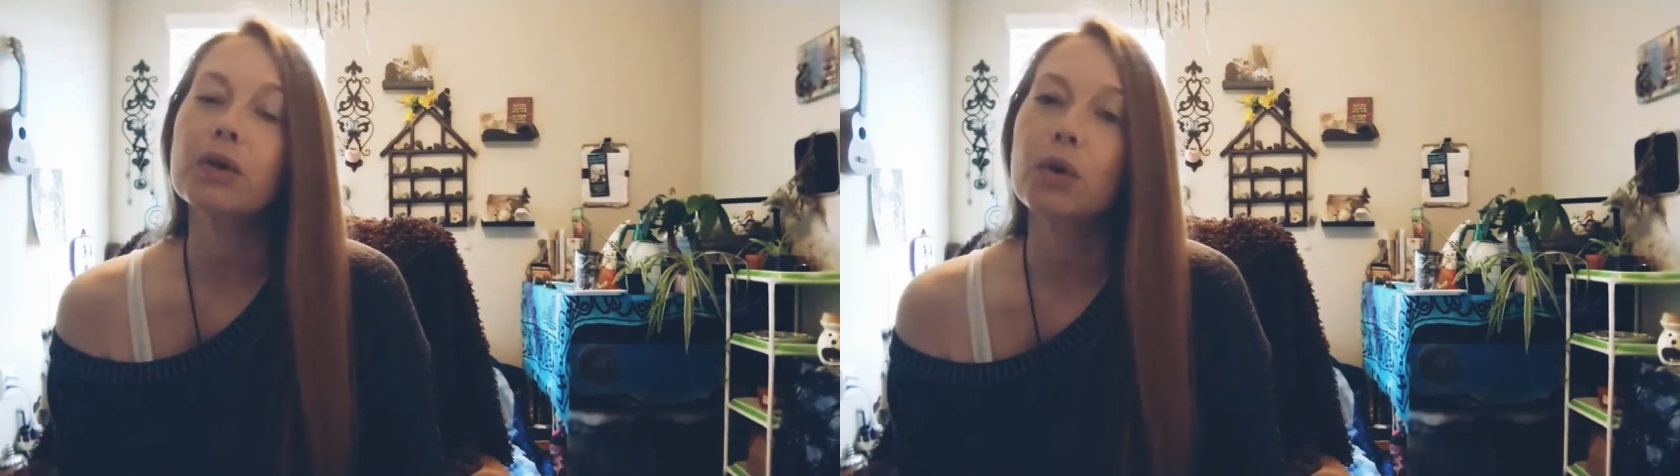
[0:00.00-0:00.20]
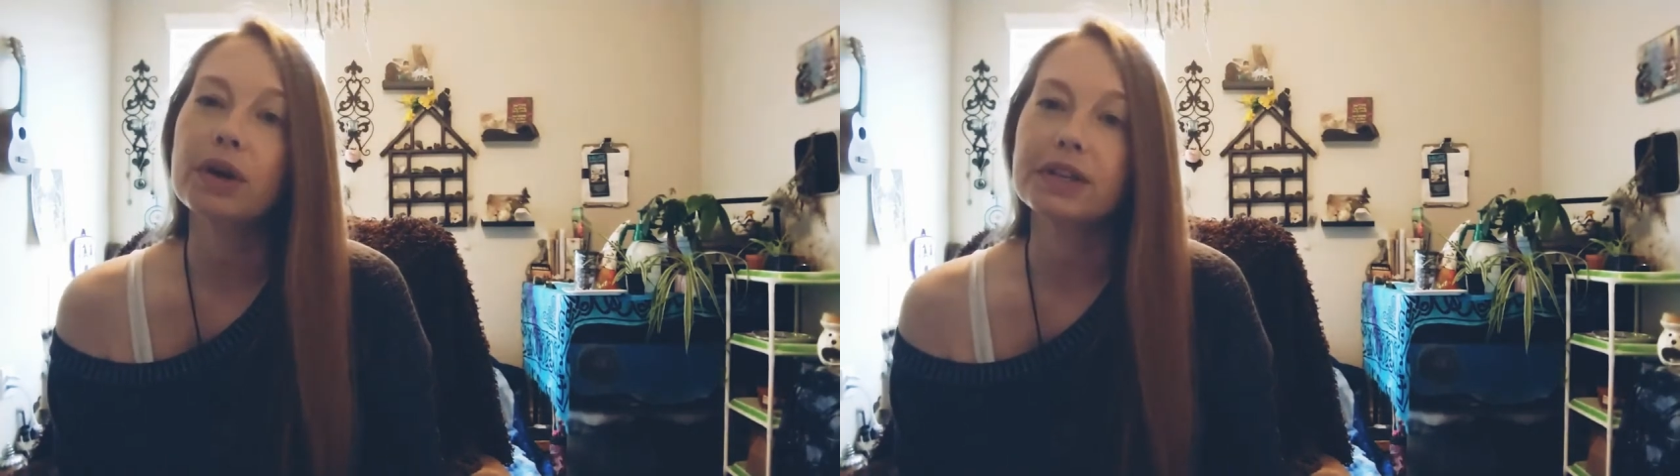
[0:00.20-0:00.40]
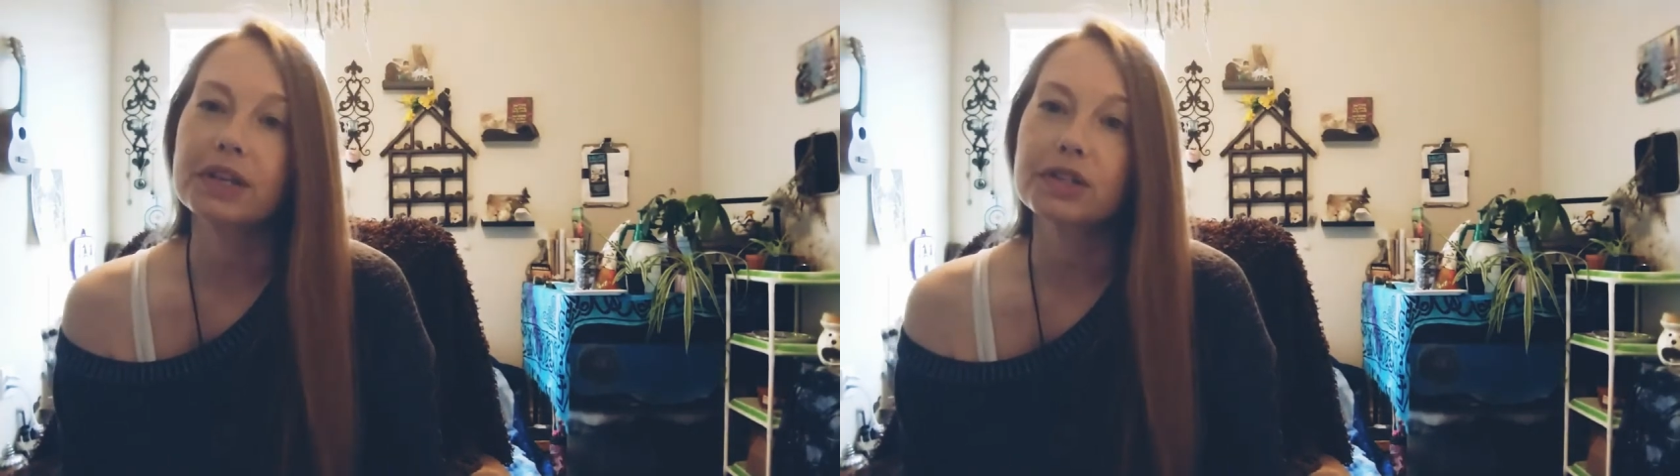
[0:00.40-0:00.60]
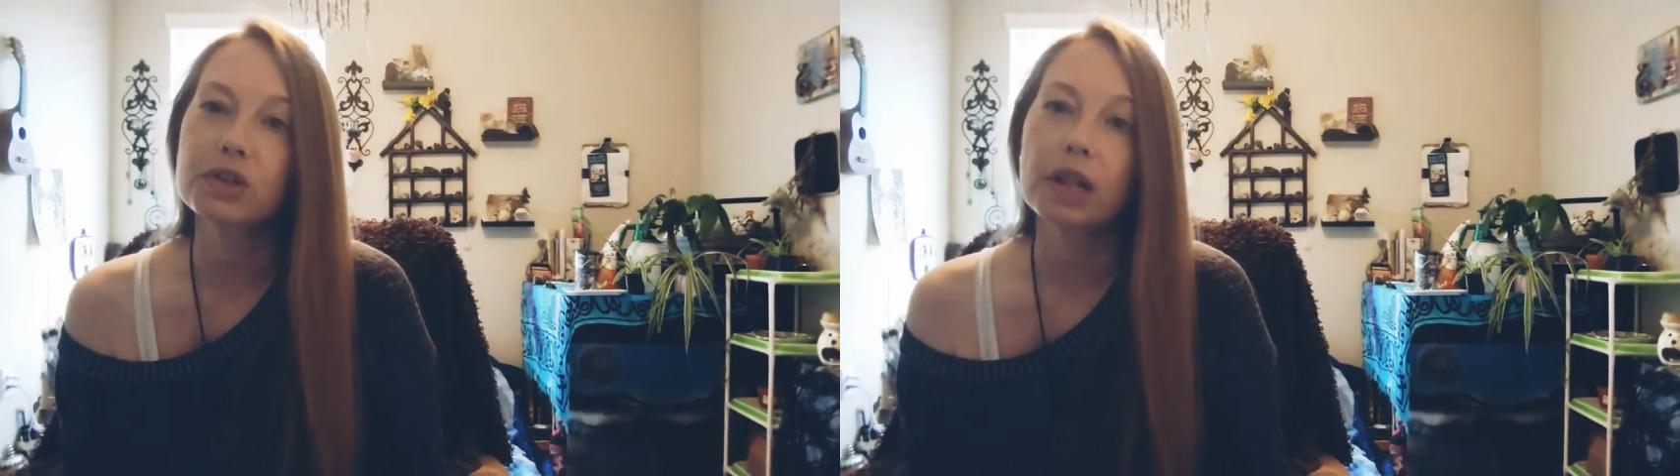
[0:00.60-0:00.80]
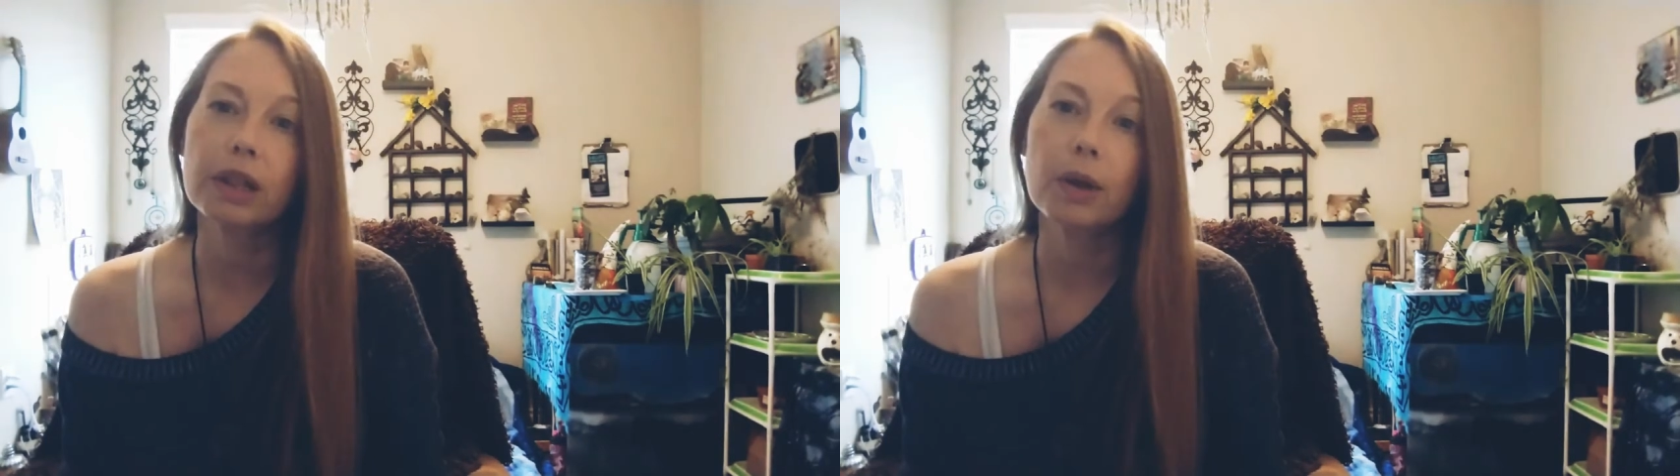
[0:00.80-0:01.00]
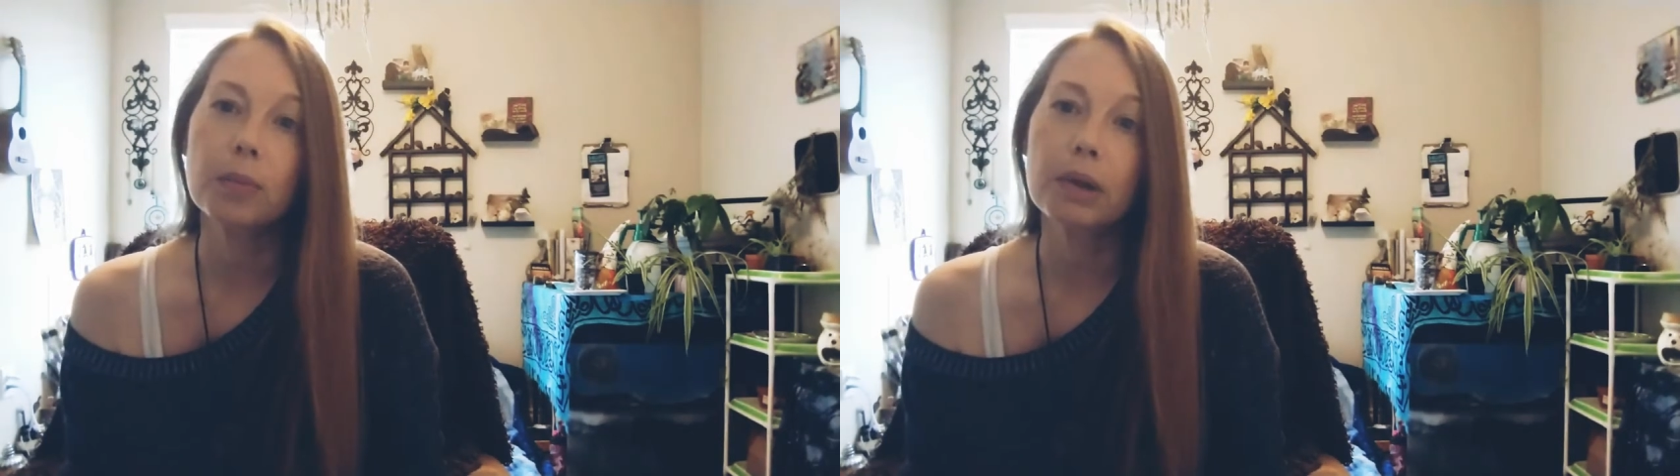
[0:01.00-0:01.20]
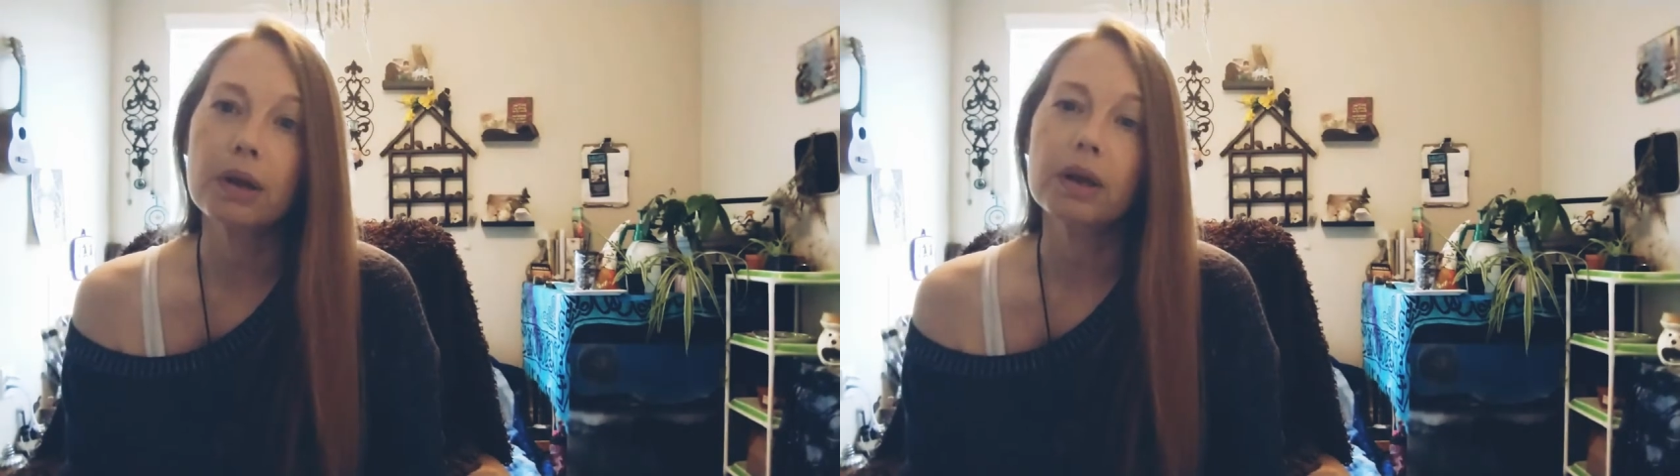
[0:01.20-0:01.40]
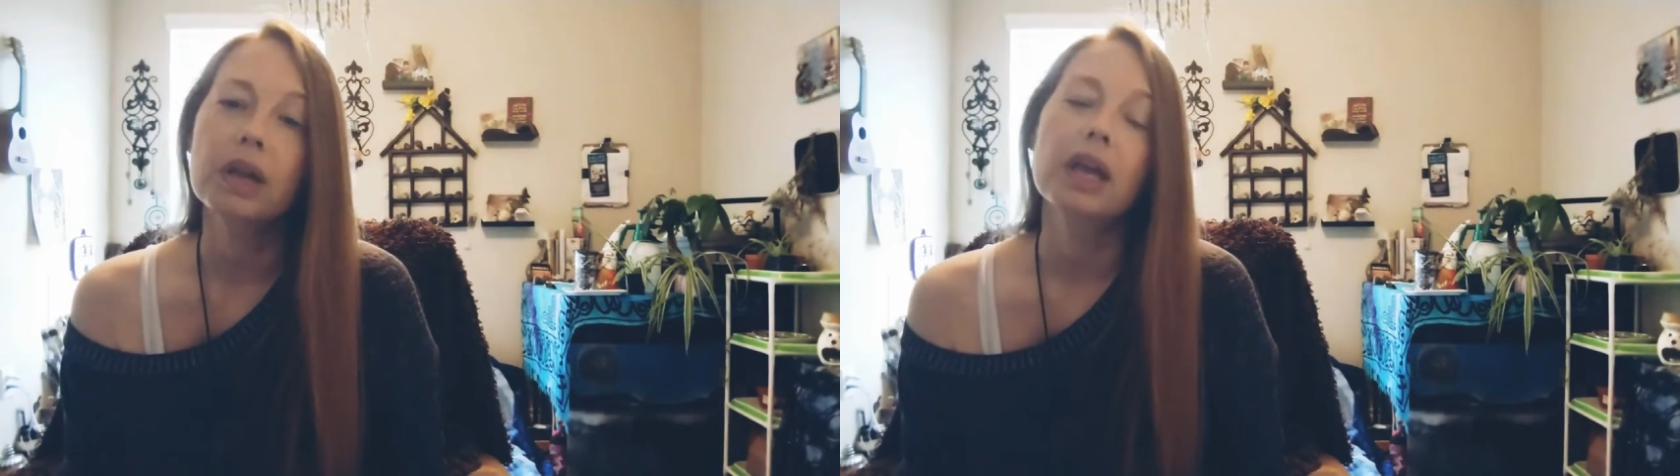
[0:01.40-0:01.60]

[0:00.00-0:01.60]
cordatotriloba.